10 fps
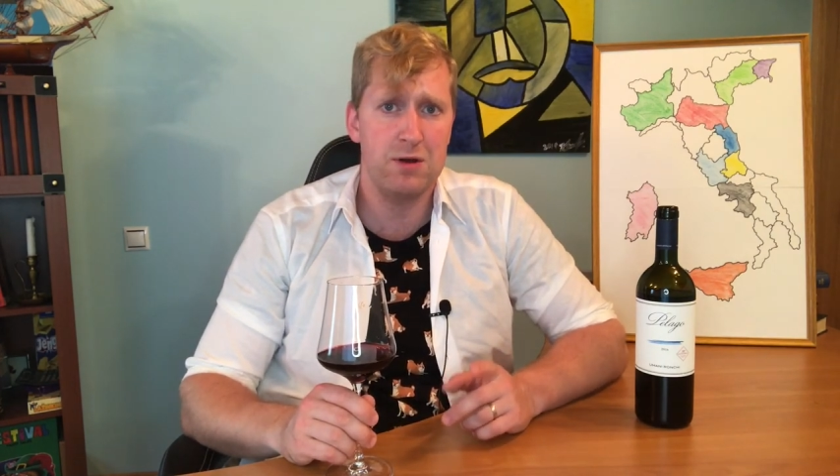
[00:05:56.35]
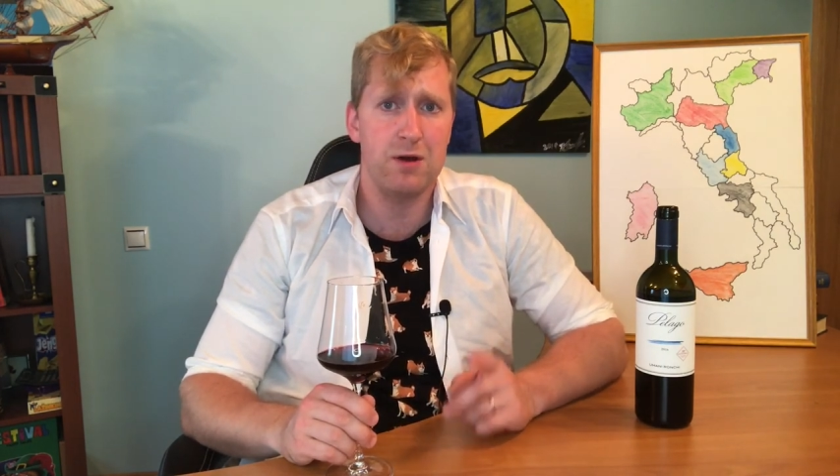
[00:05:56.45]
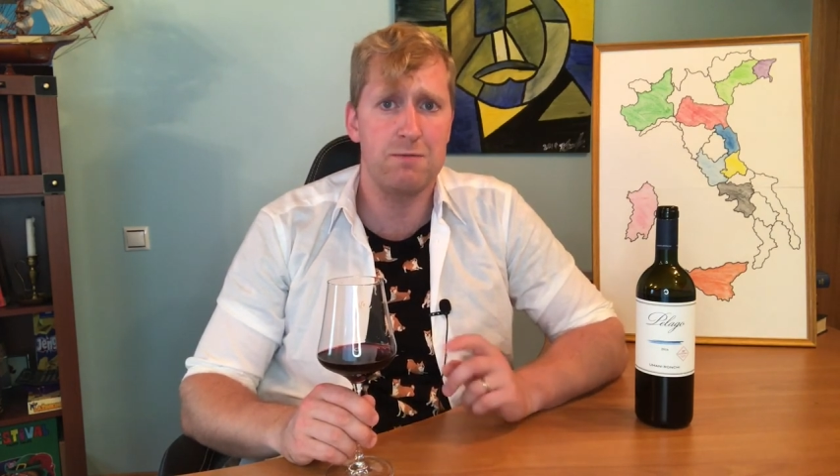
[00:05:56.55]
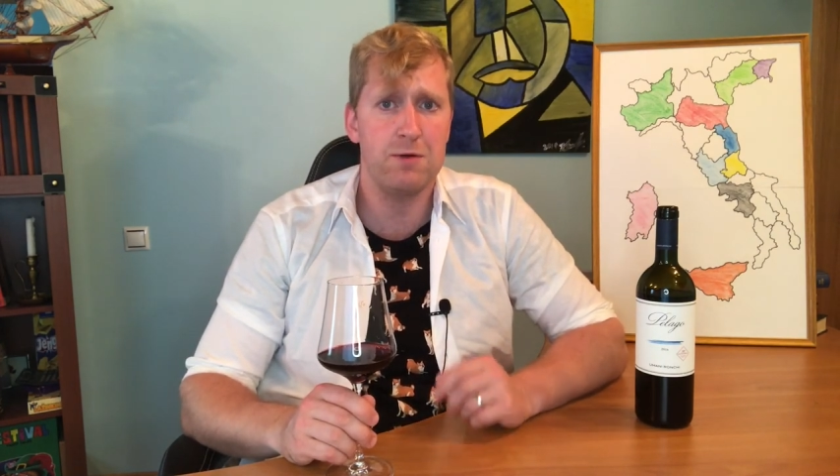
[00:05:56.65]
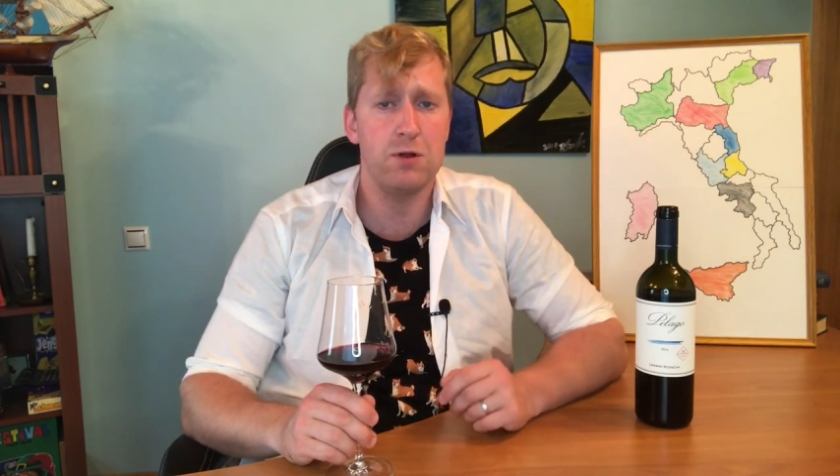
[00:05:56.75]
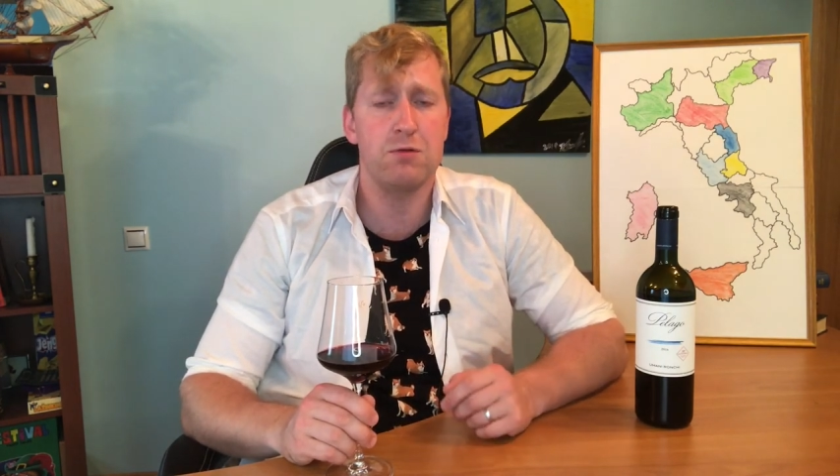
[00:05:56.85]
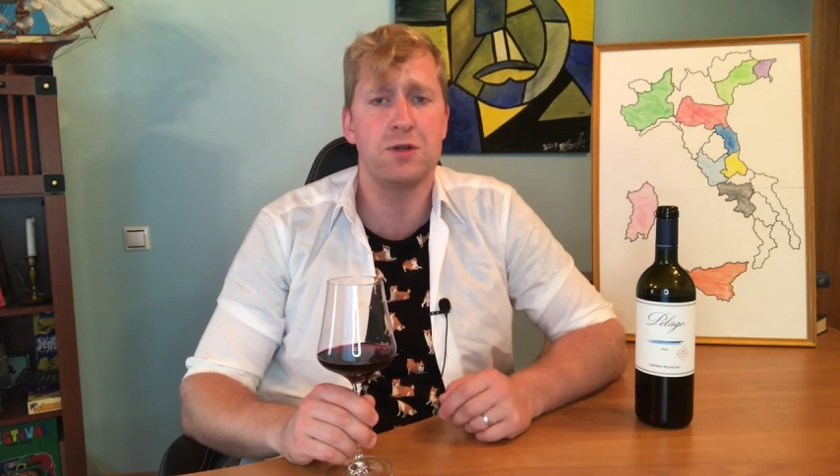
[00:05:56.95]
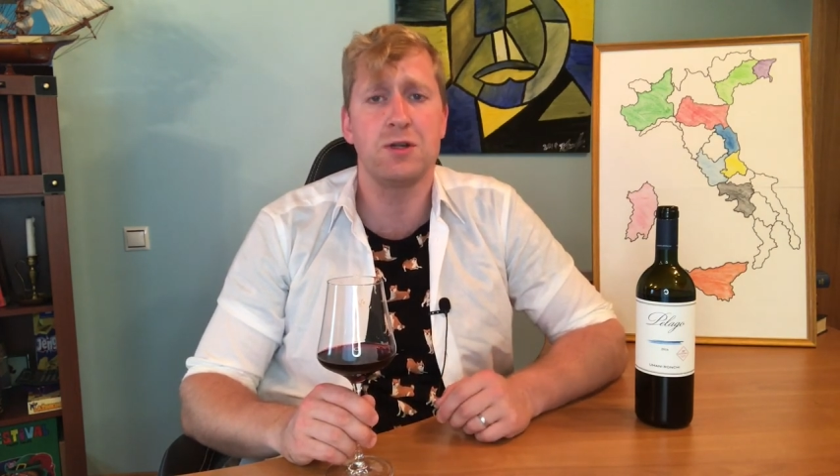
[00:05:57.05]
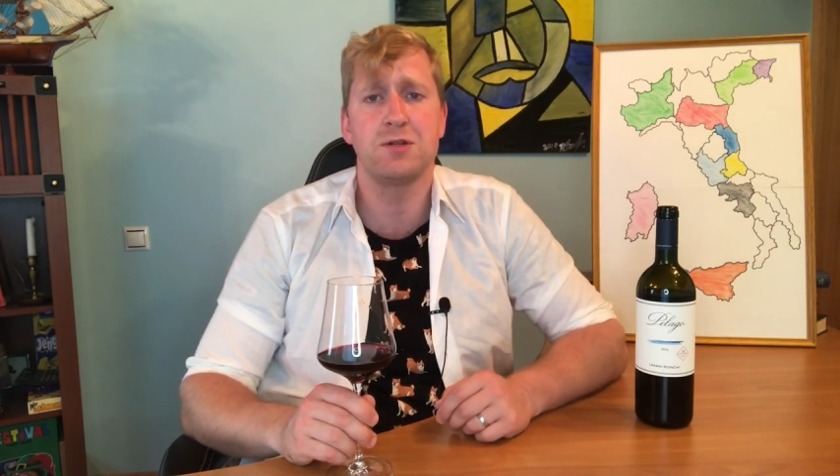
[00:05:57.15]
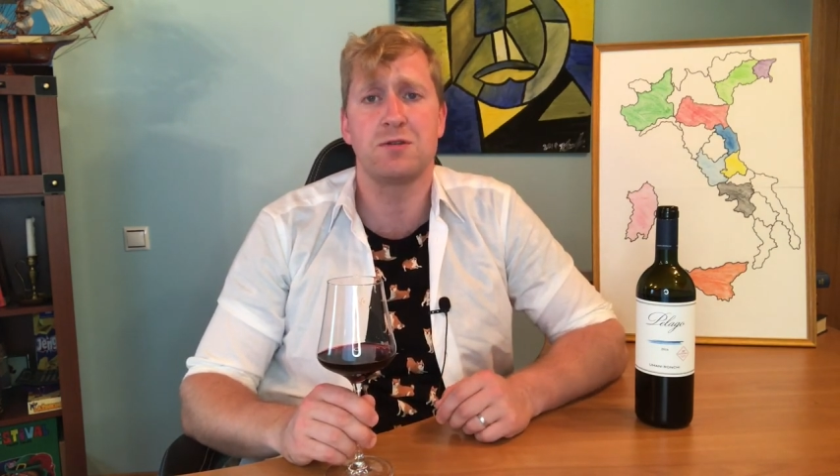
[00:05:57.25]
and follow on
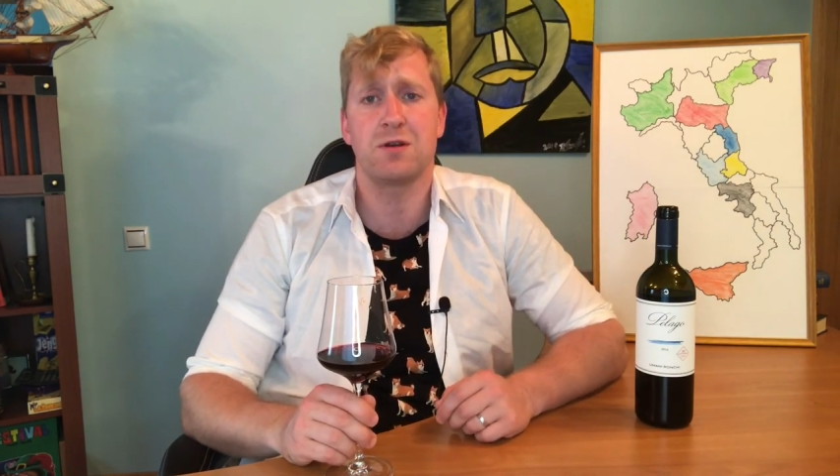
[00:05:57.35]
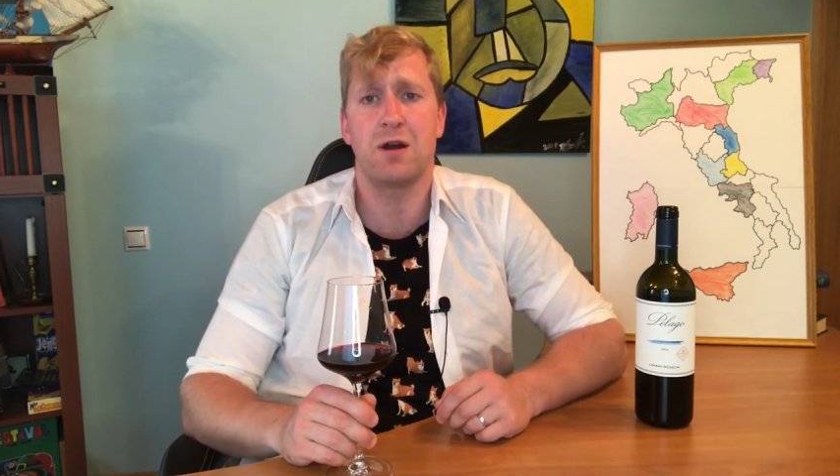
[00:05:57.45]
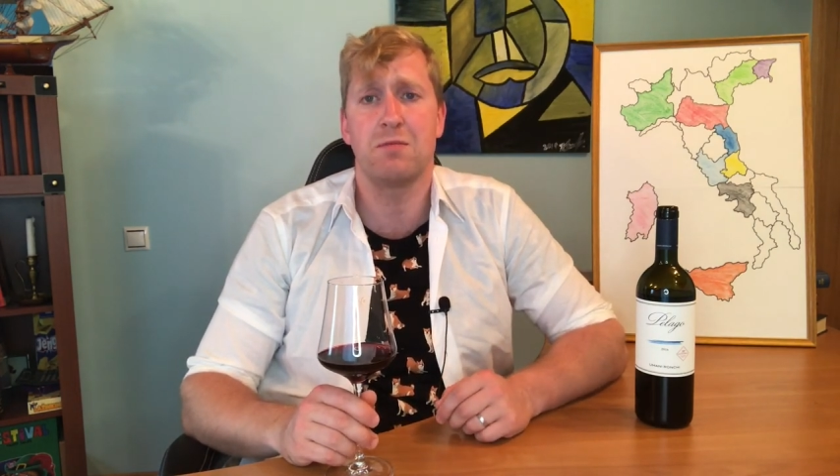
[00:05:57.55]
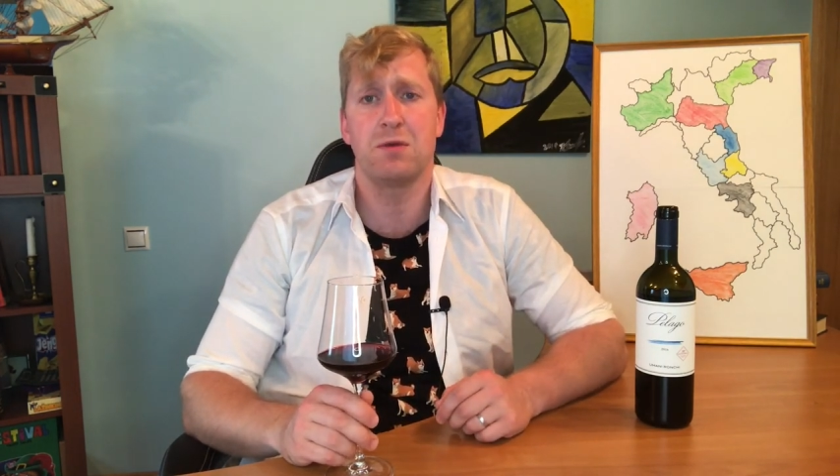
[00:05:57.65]
Instagram.